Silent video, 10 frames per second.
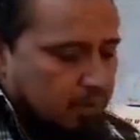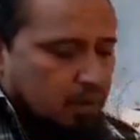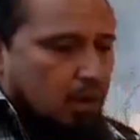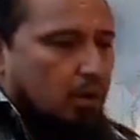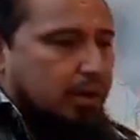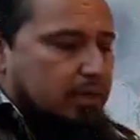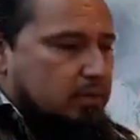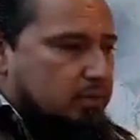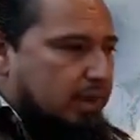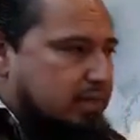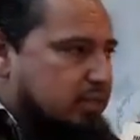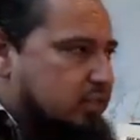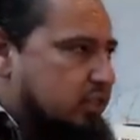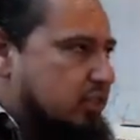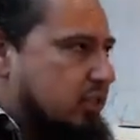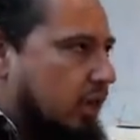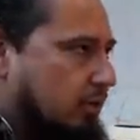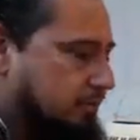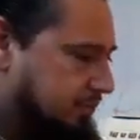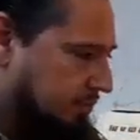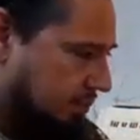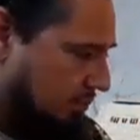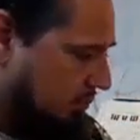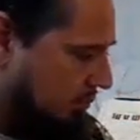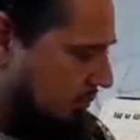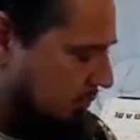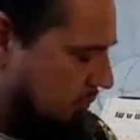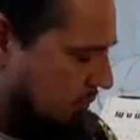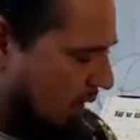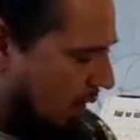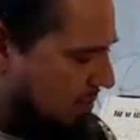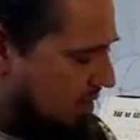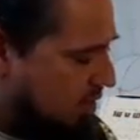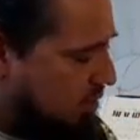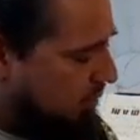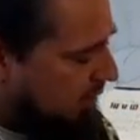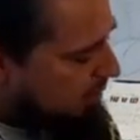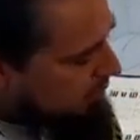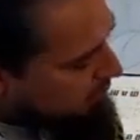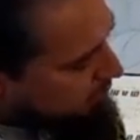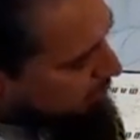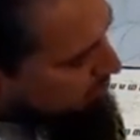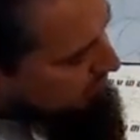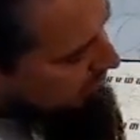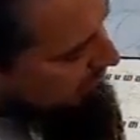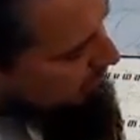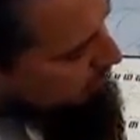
Okay, so that's the G scale. I'm gonna do it, but once I get to